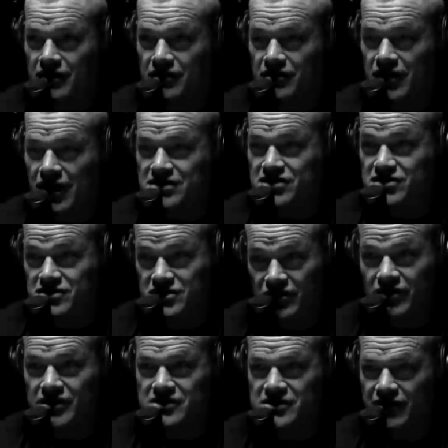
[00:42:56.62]
That's a
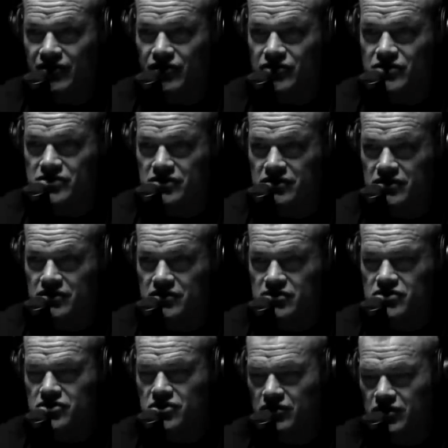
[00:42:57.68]
serious evolution. Yeah.
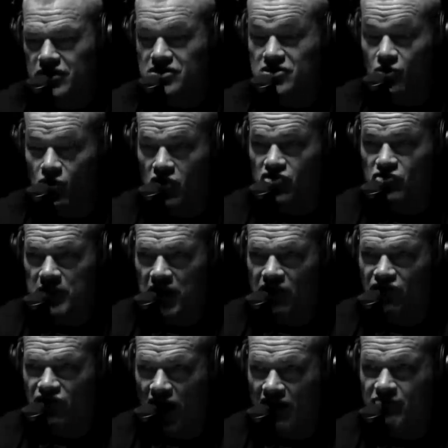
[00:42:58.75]
So, is it worth being a
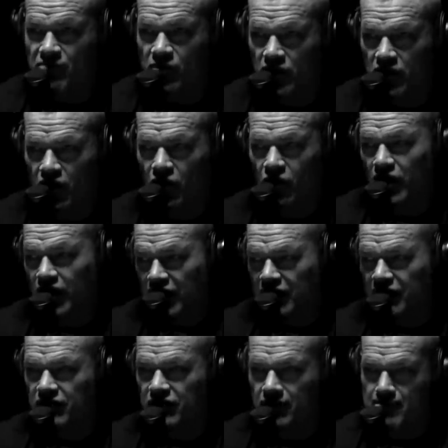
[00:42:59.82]
5.0
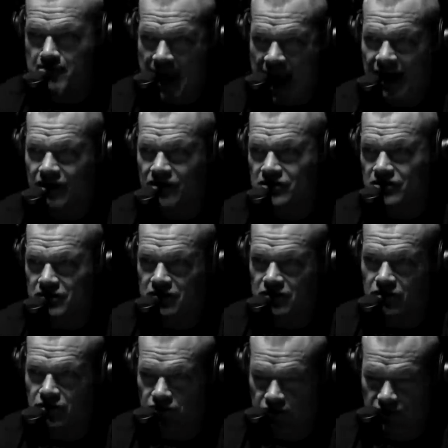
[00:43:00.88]
in mat
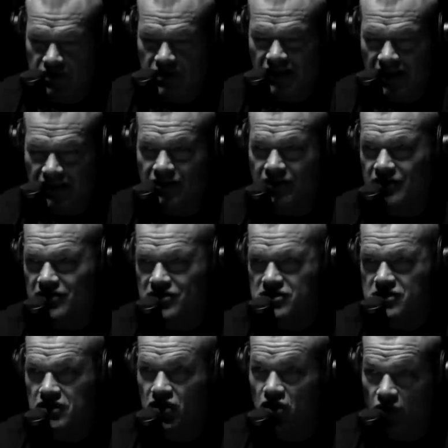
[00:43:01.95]

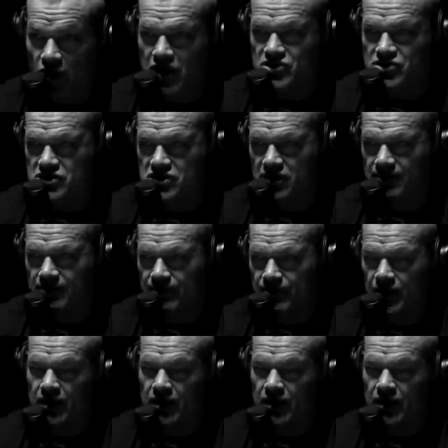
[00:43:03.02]
cleanliness garage gym?